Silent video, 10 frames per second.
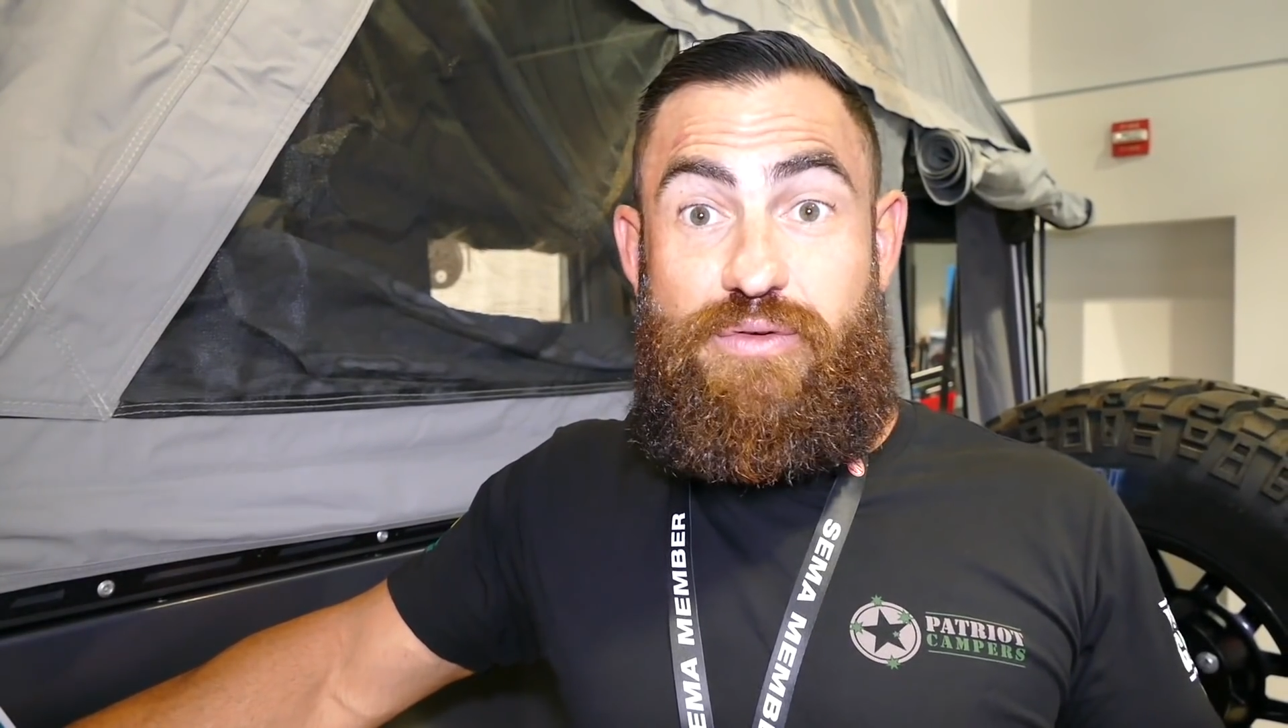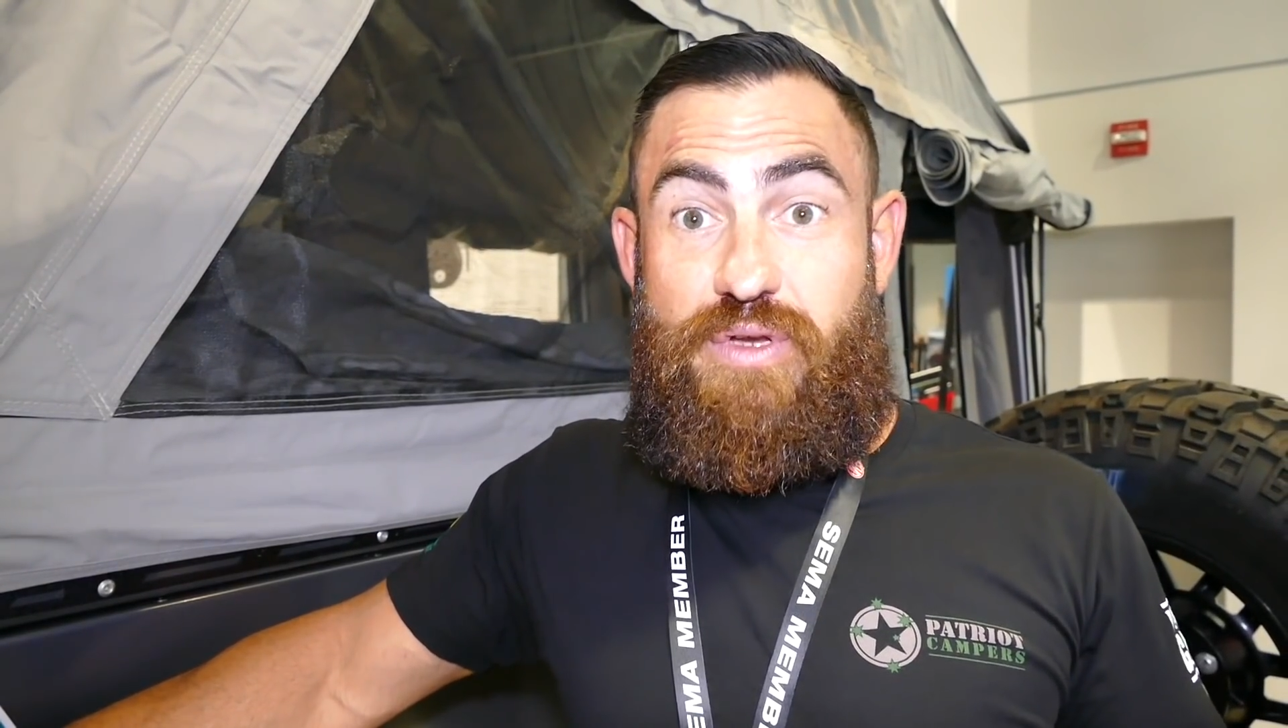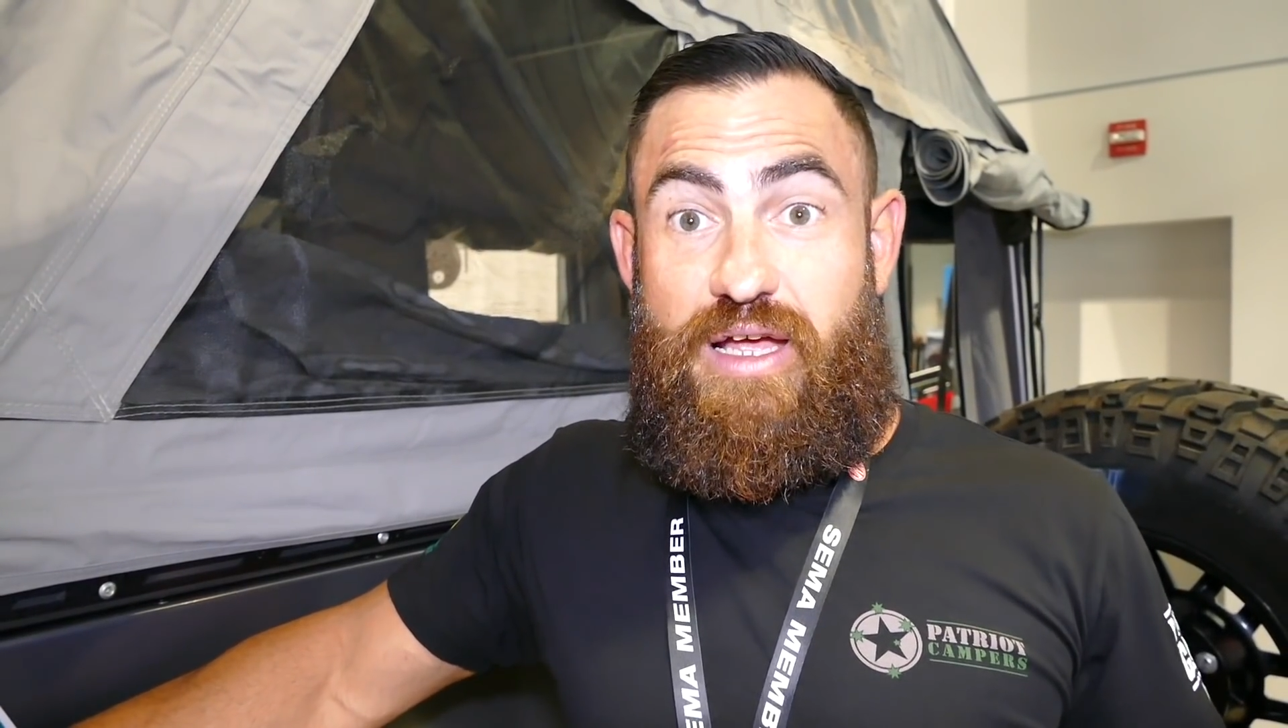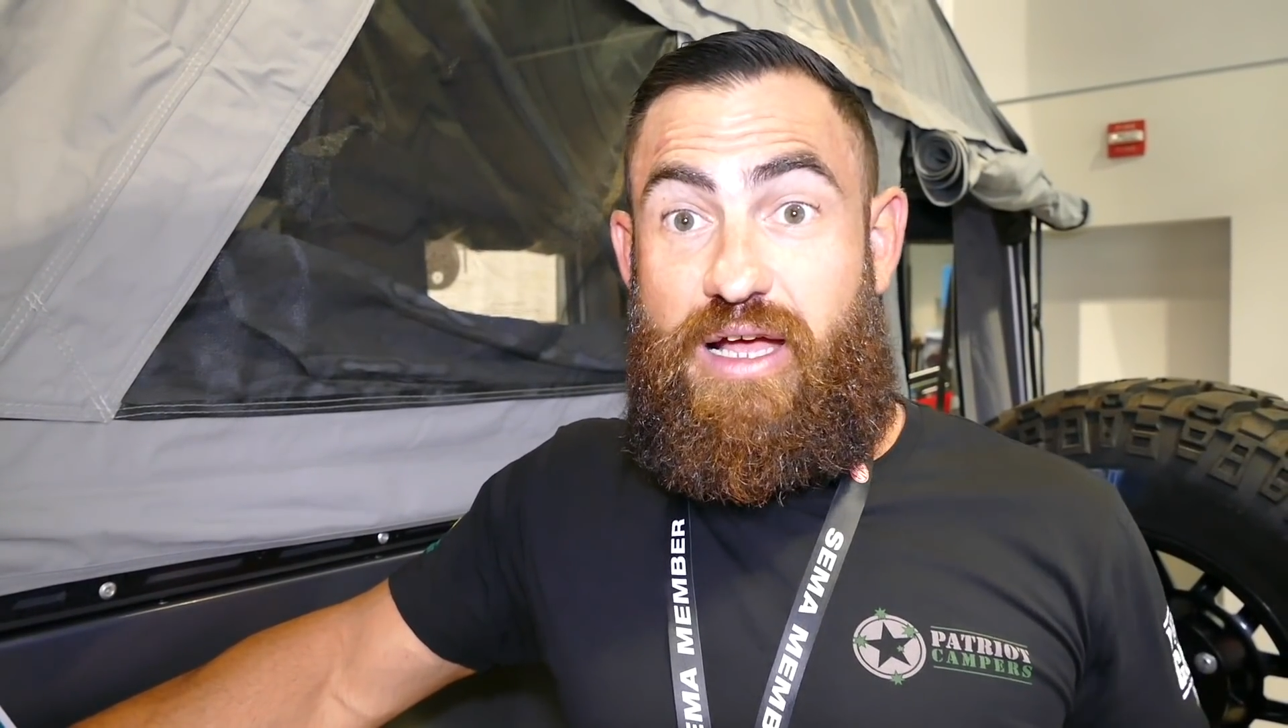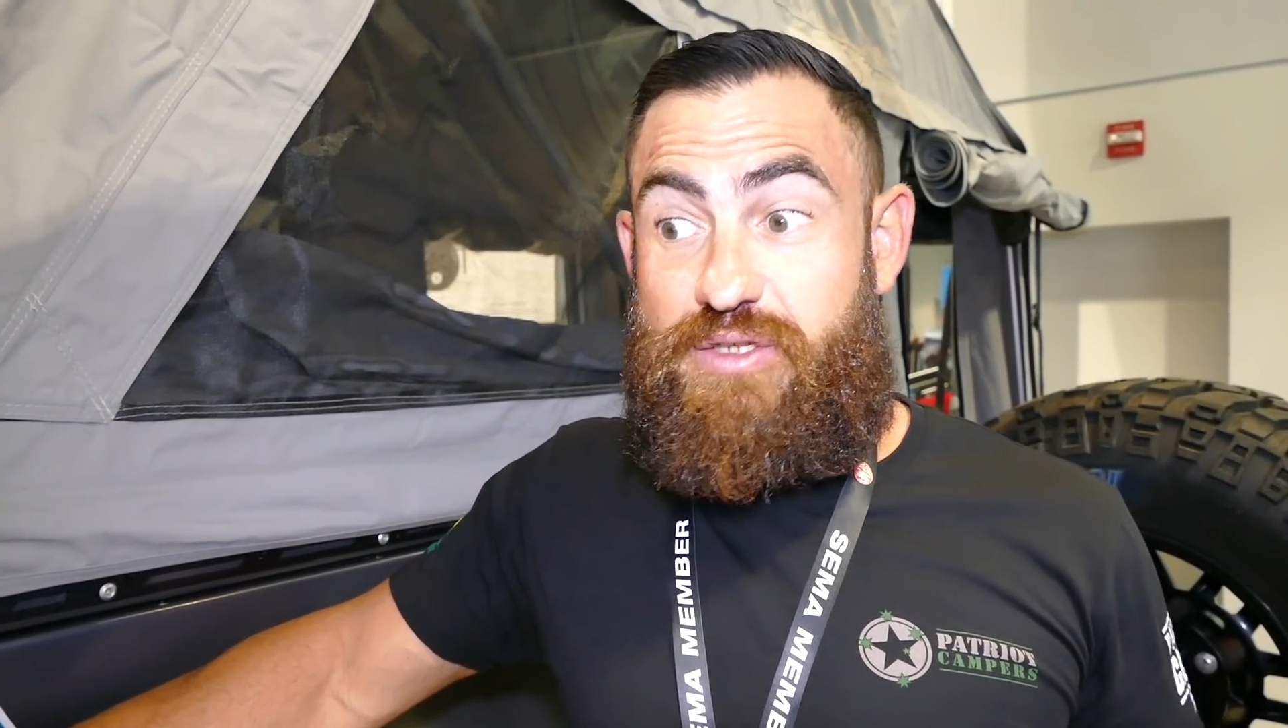
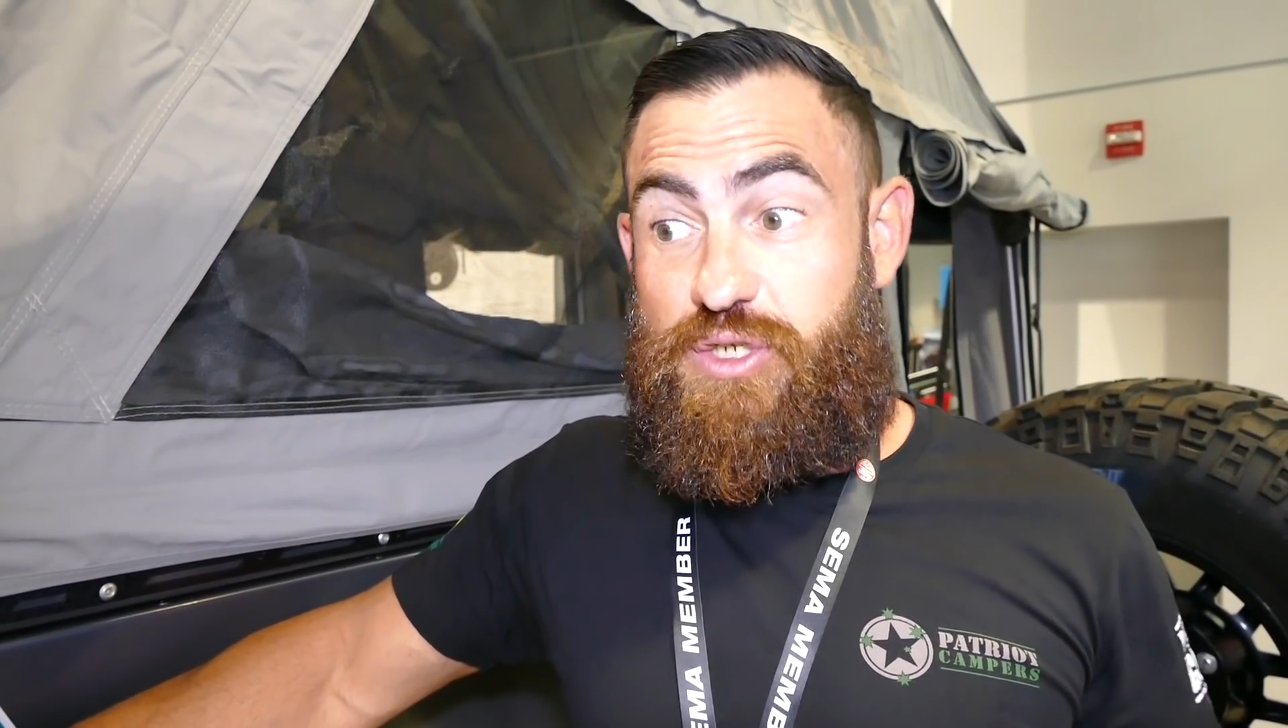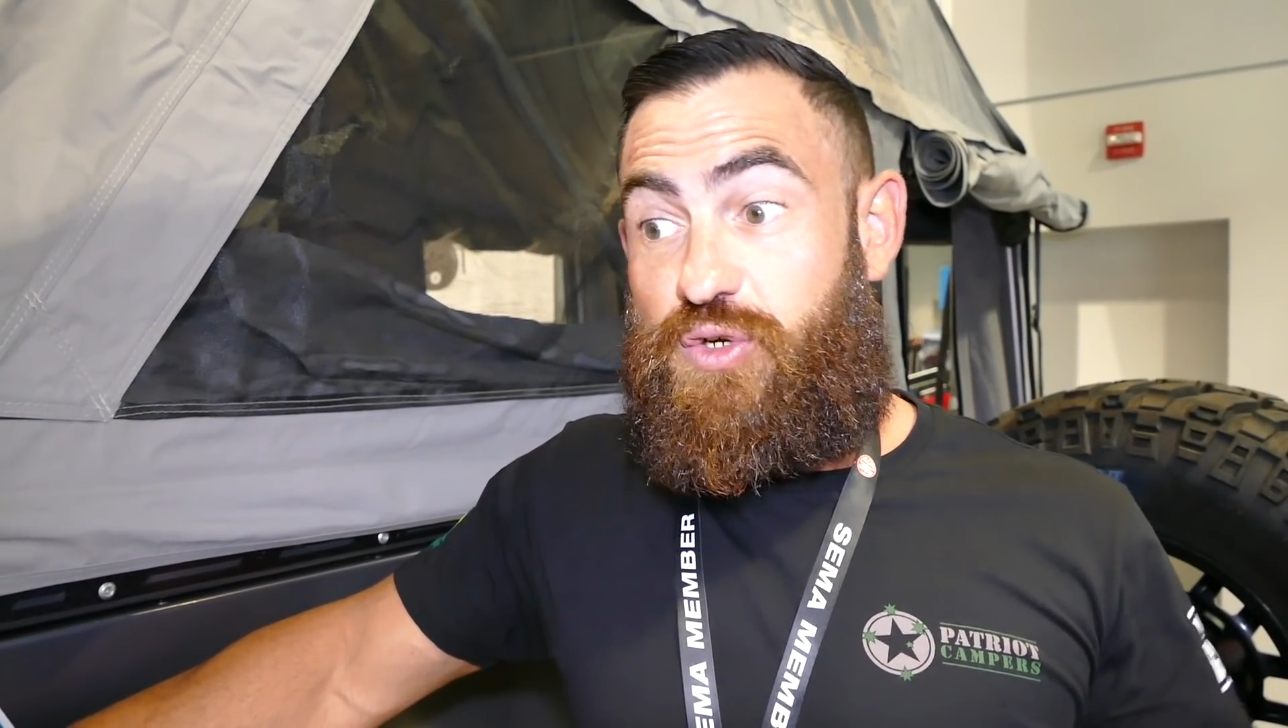to